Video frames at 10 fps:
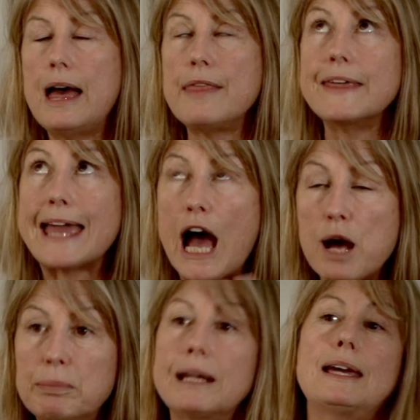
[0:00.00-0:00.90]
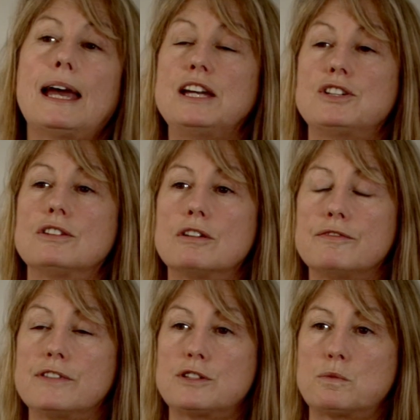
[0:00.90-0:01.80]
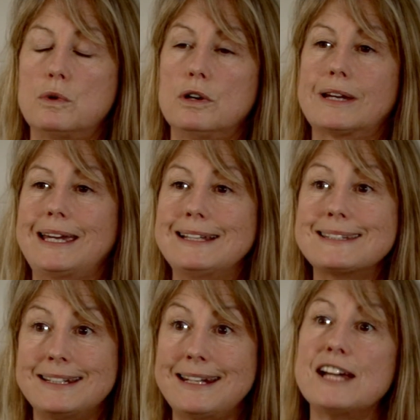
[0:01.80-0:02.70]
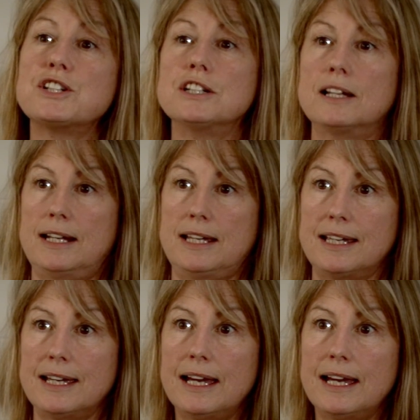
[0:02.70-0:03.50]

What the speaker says: The application of this work internationally